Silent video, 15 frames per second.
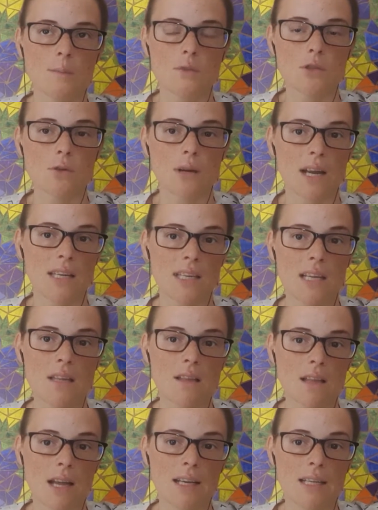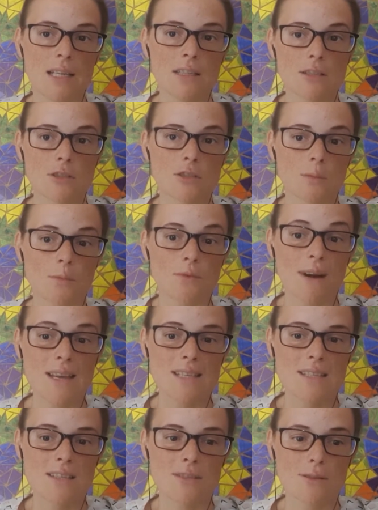so I needed some
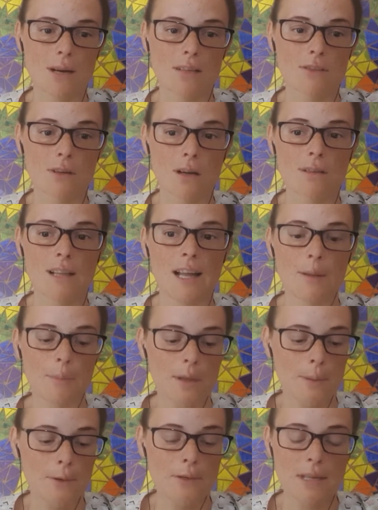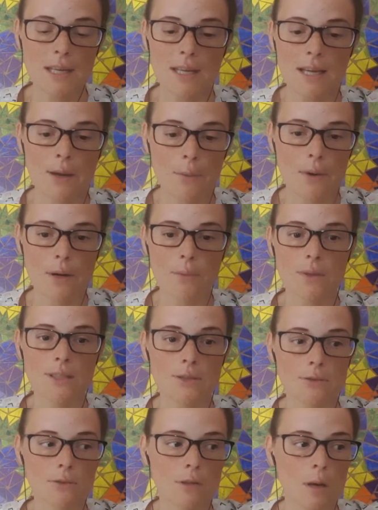rest. So I thought, like, maybe, okay, I will
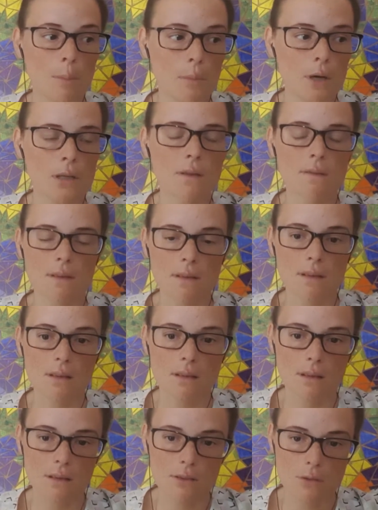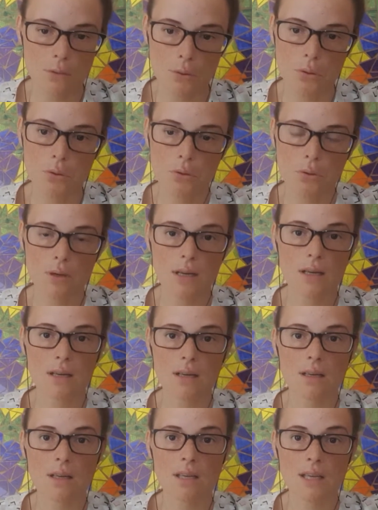do a month
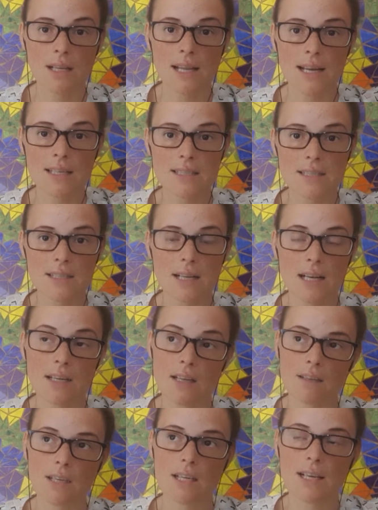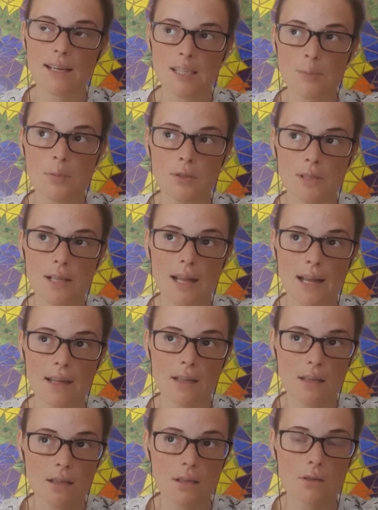not relax, but
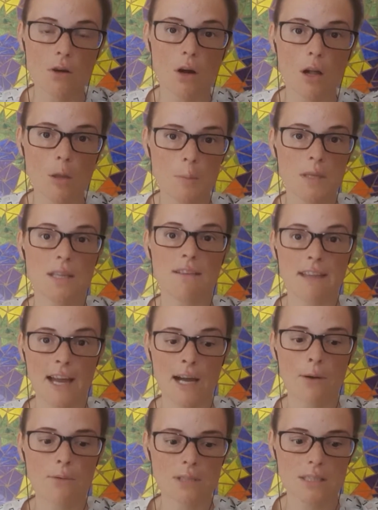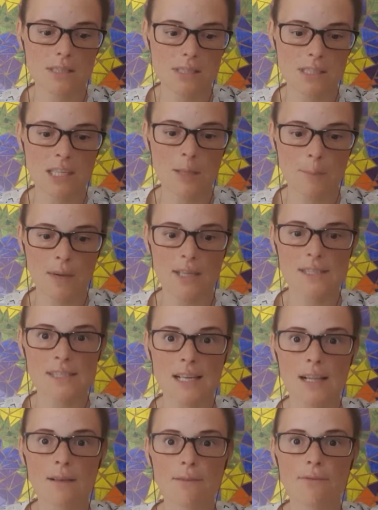like calming down and see it
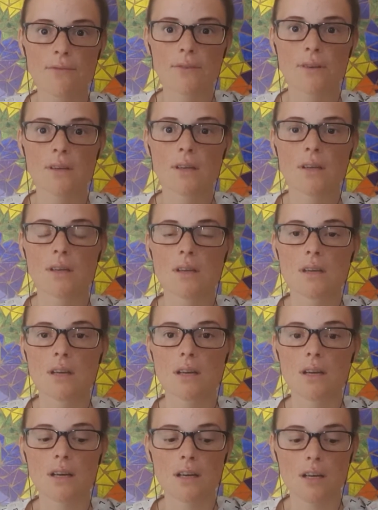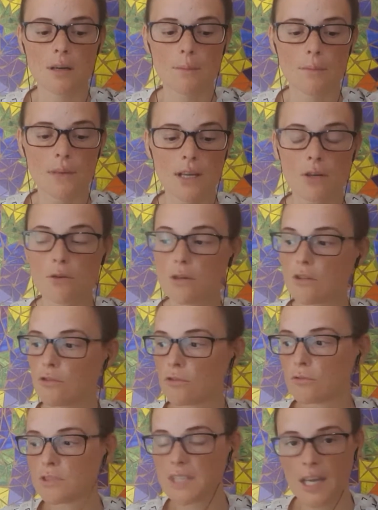myself, and going
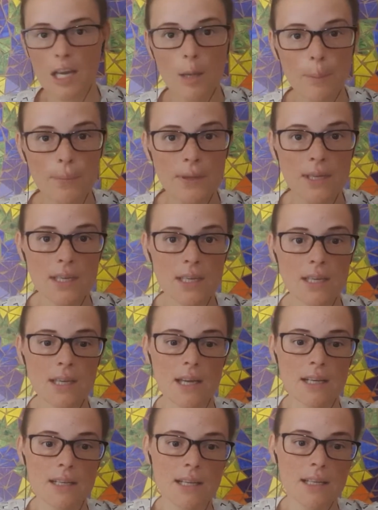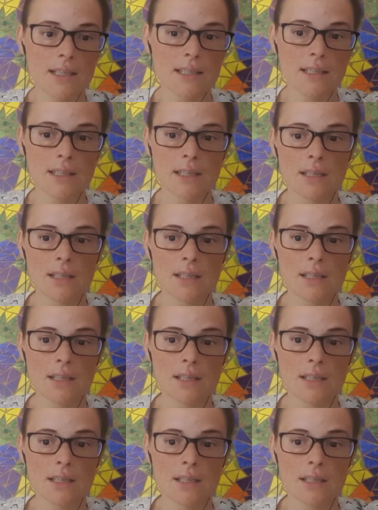to therapy, and